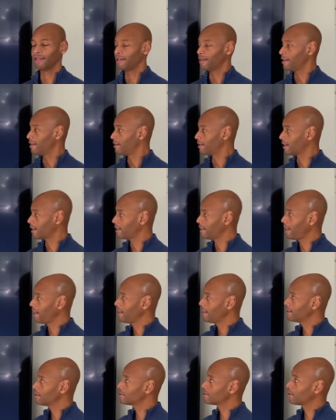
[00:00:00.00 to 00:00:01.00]
The
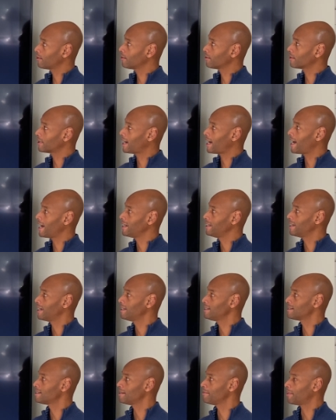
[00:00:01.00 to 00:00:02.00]
Canadian Solar High
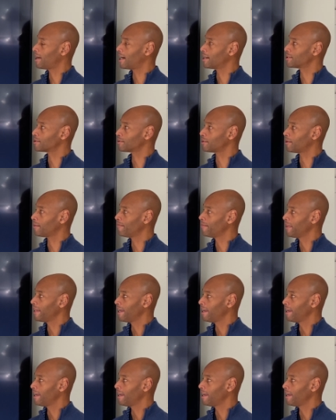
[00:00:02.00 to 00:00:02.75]
Density Module,